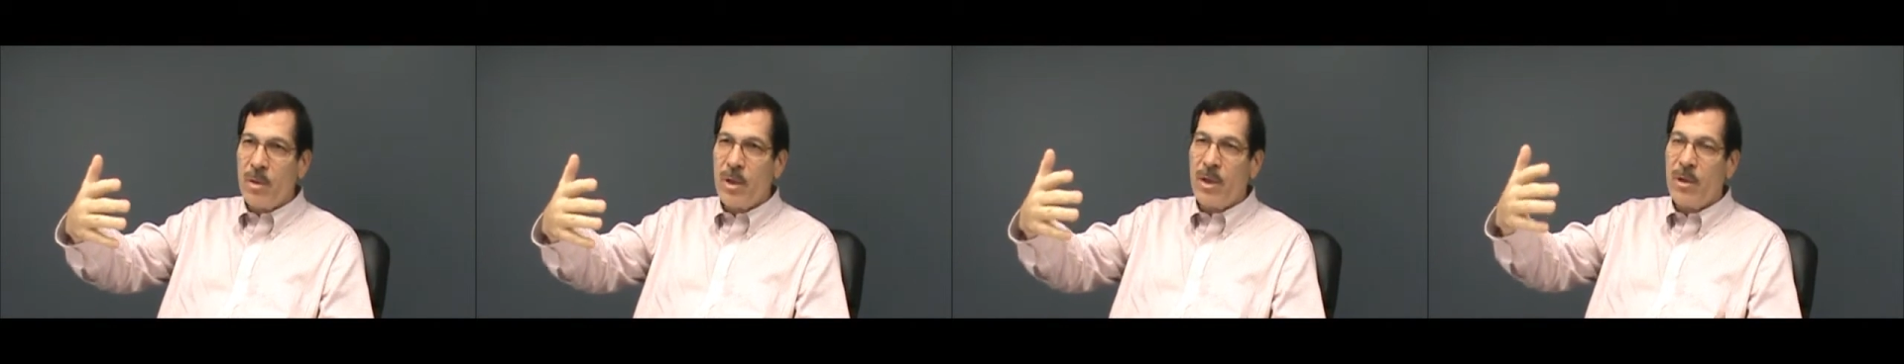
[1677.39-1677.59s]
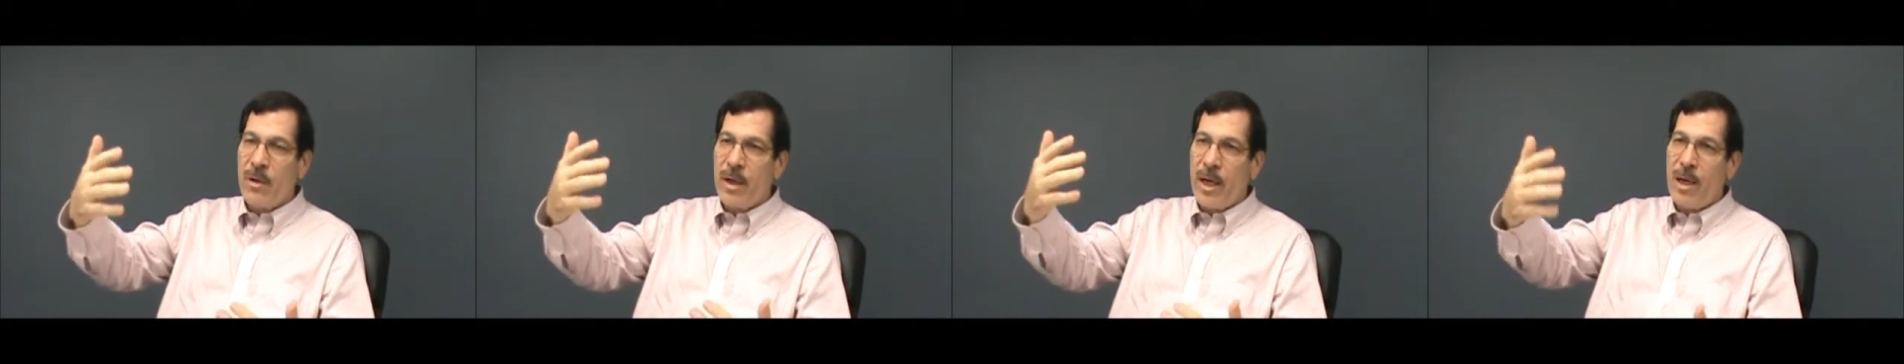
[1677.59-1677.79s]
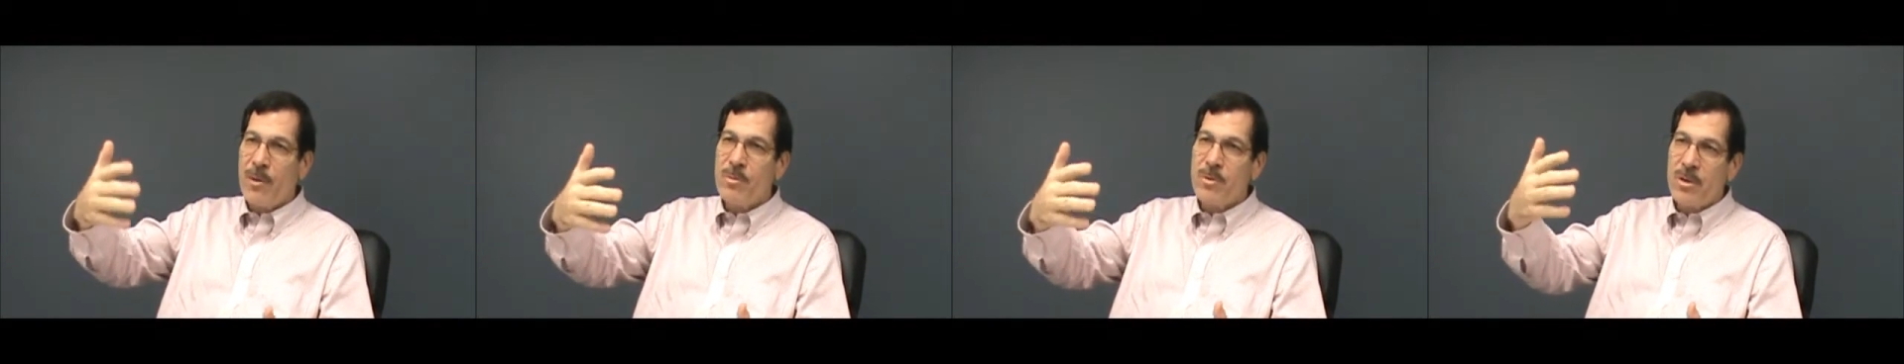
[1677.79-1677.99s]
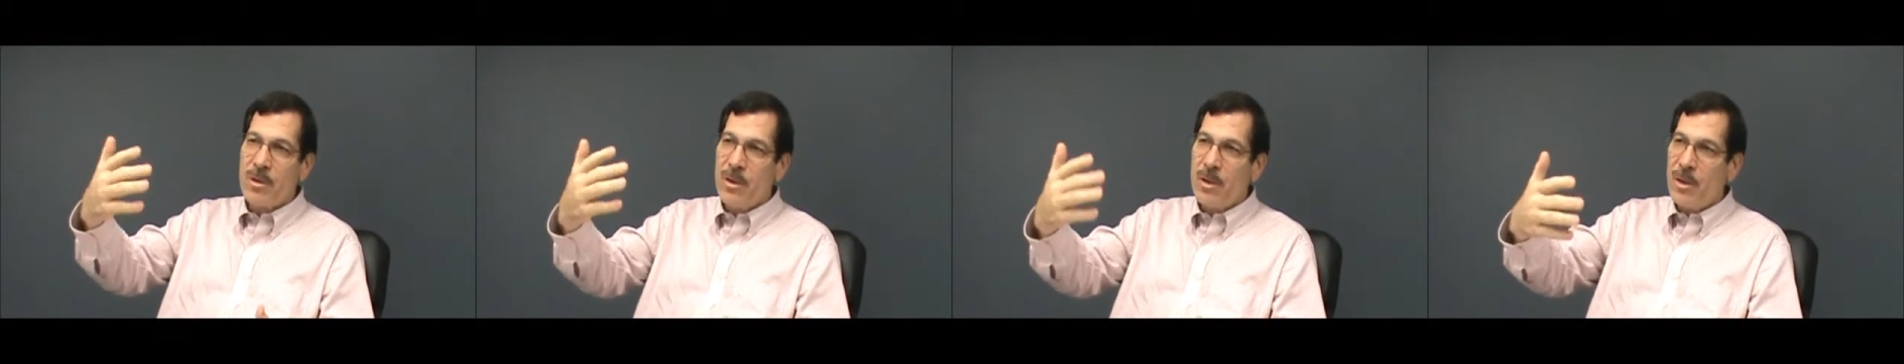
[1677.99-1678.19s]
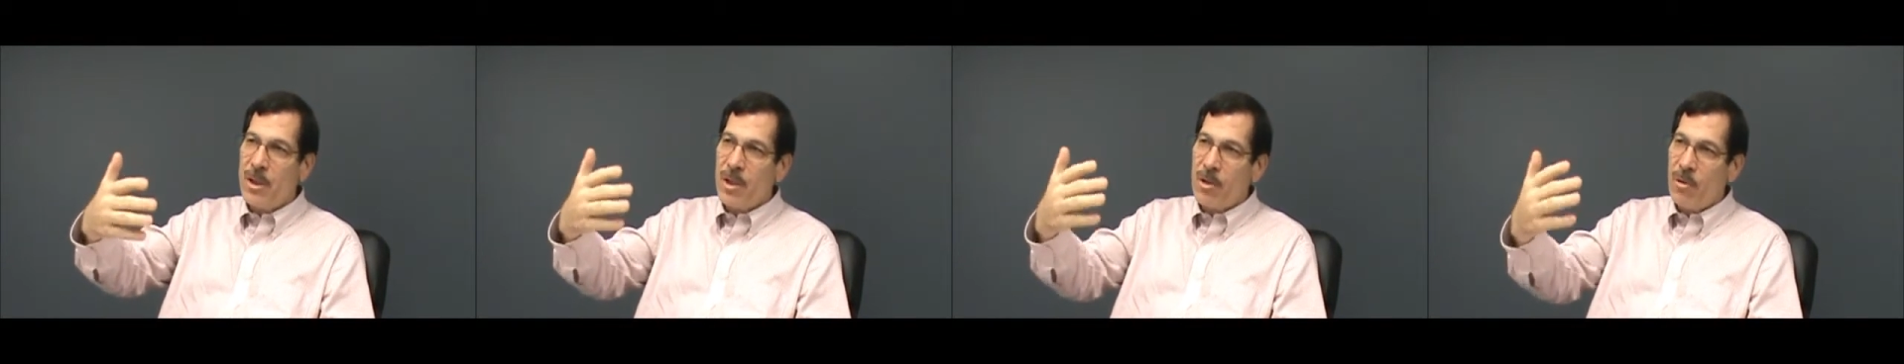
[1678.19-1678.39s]
that are
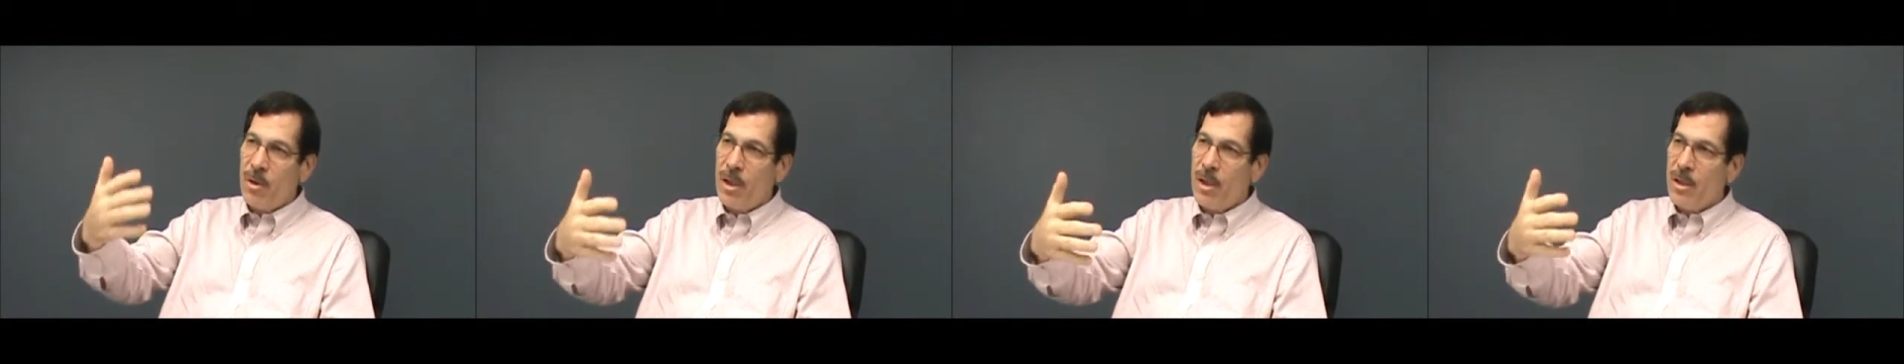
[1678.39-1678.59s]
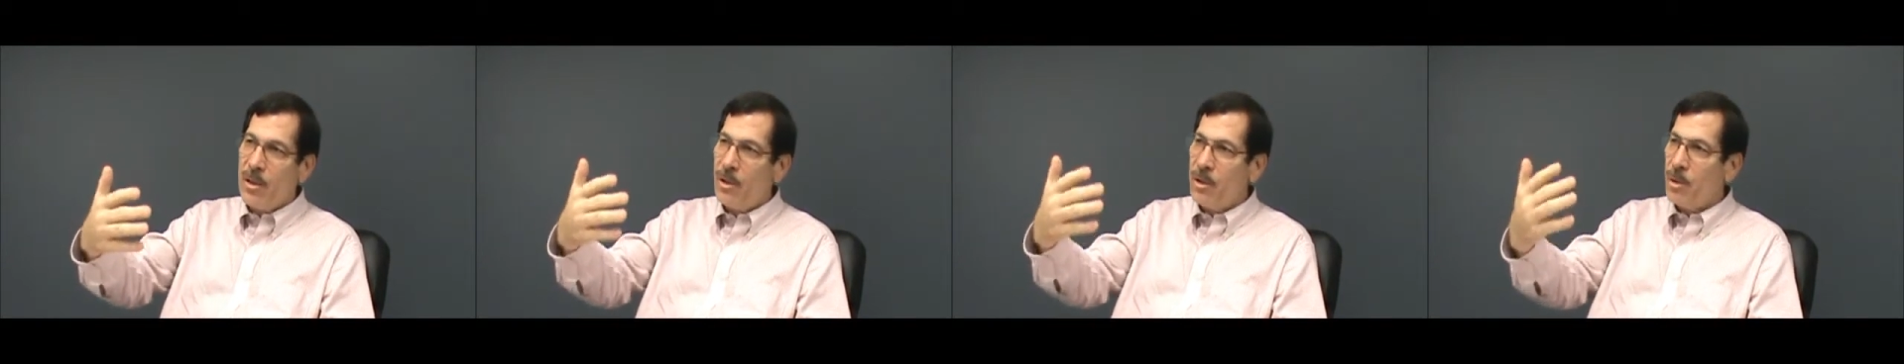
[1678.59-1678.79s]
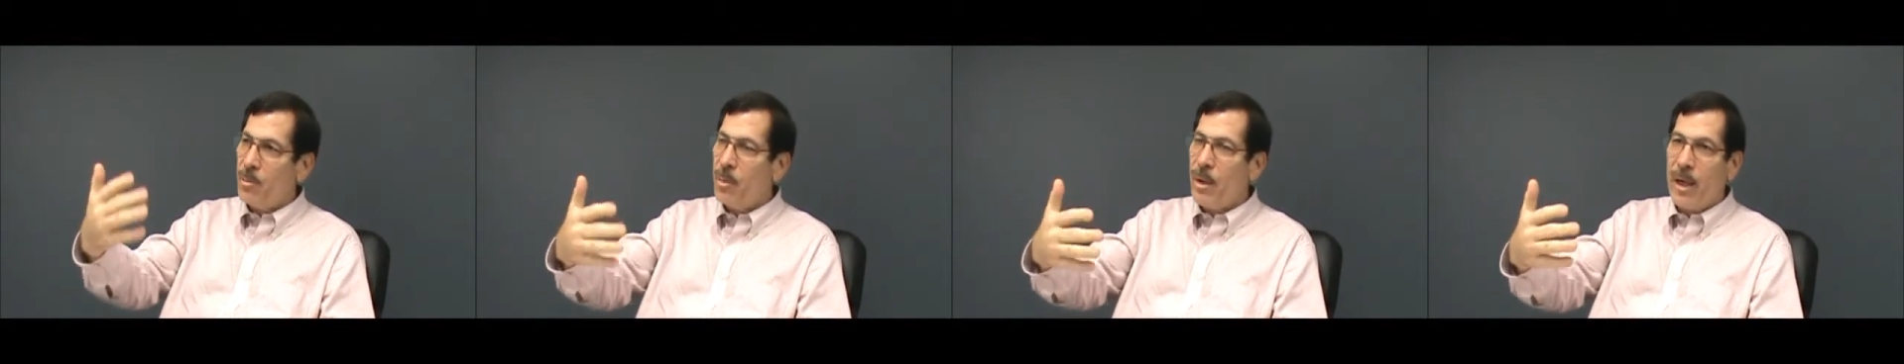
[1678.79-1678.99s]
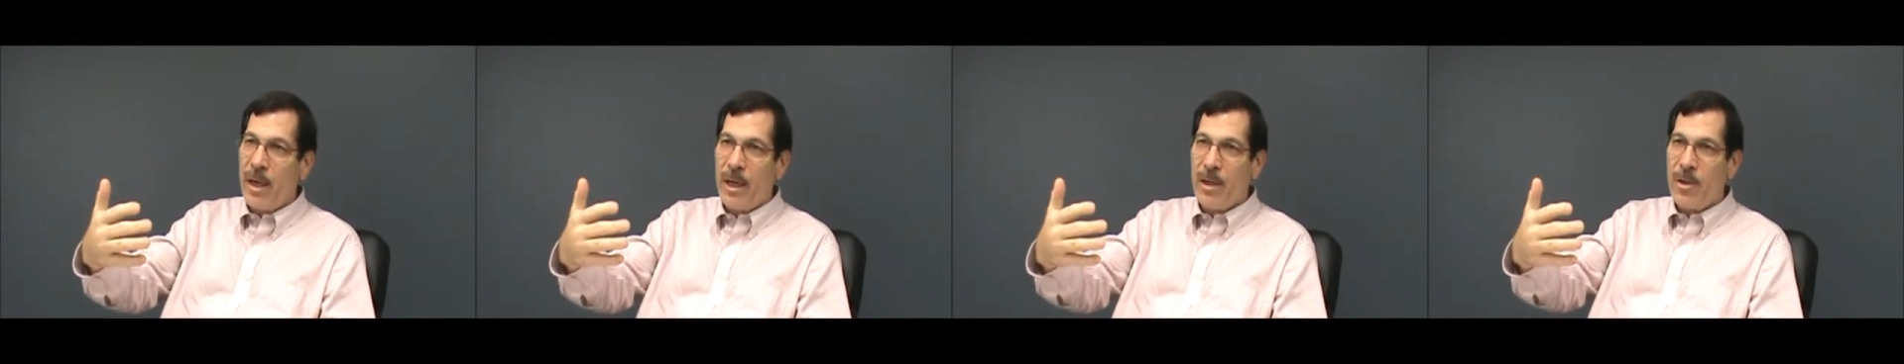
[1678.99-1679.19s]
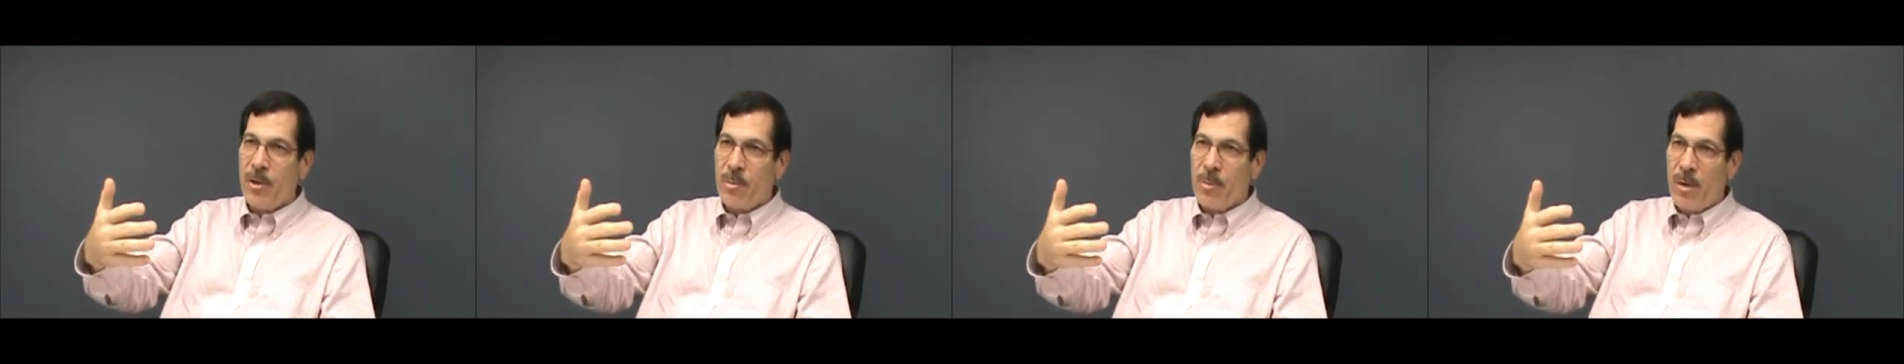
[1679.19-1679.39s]
absolutely critical to
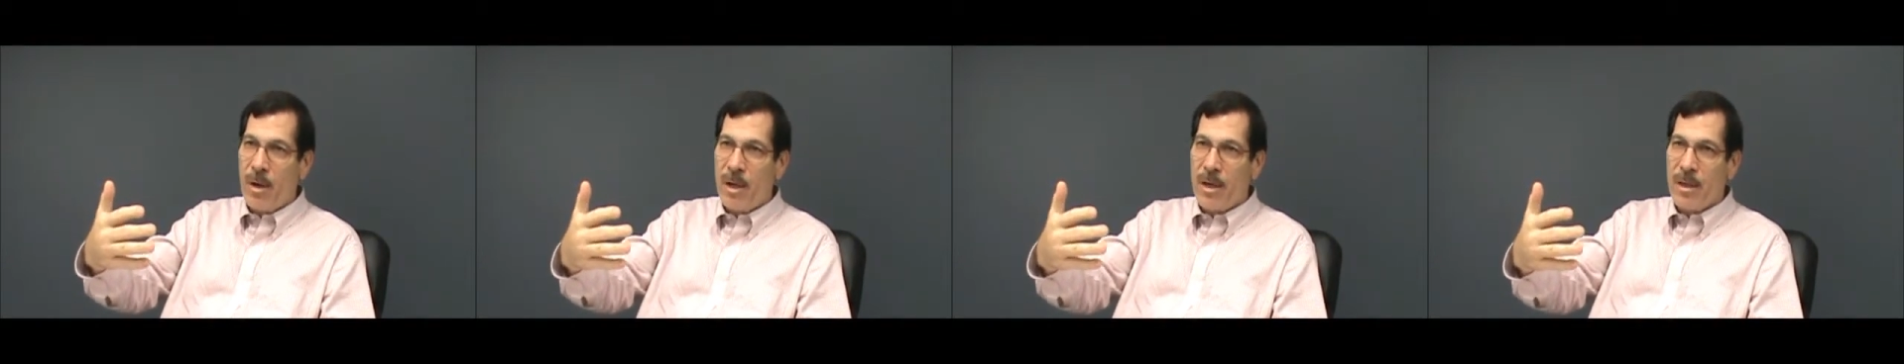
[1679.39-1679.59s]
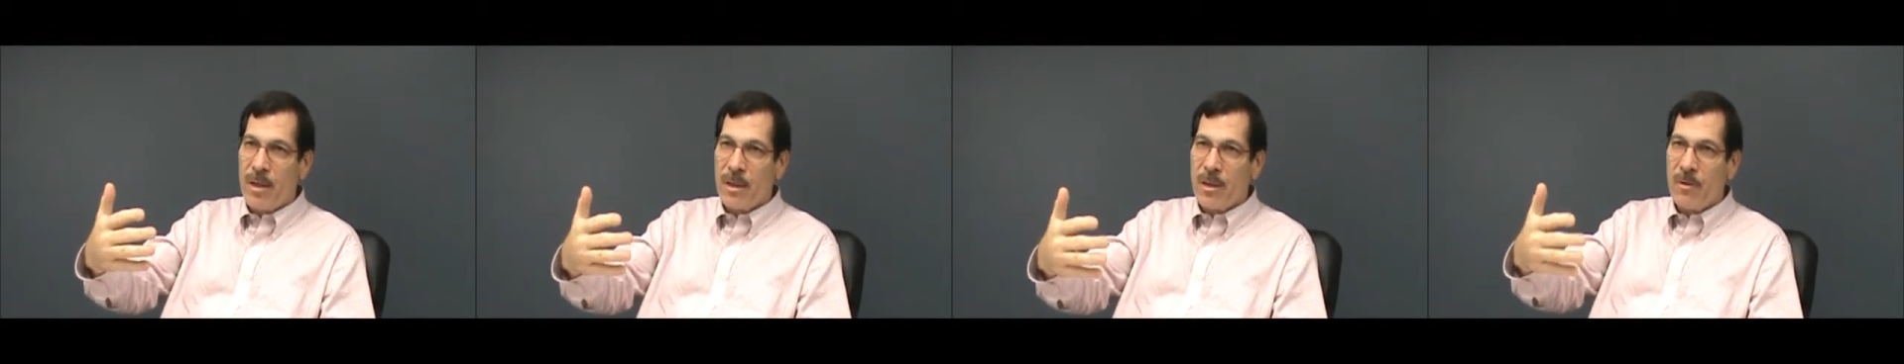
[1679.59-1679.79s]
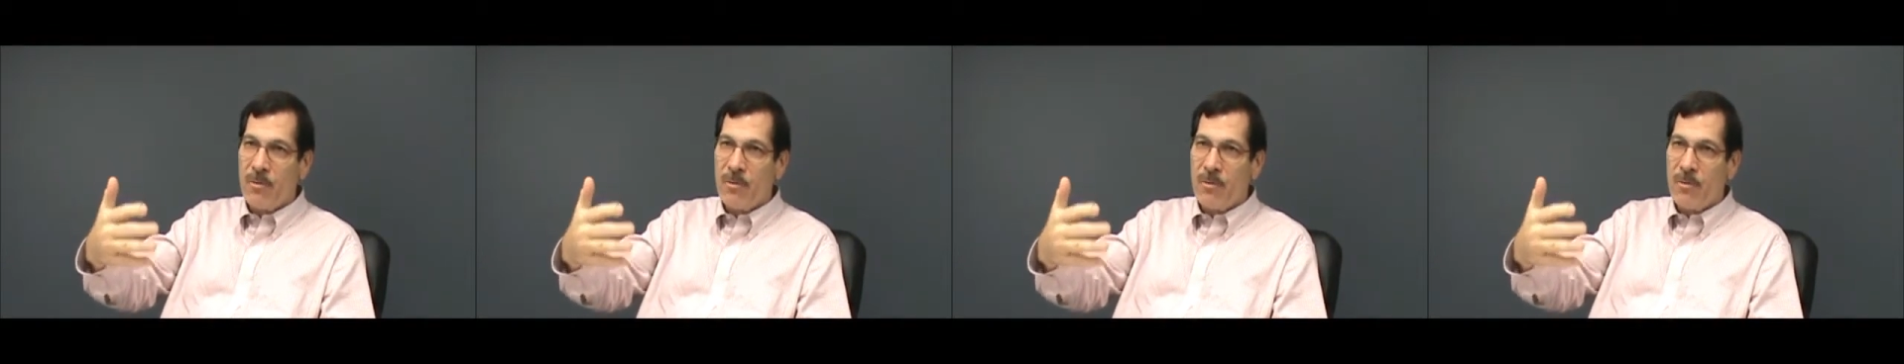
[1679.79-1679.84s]
buying your product.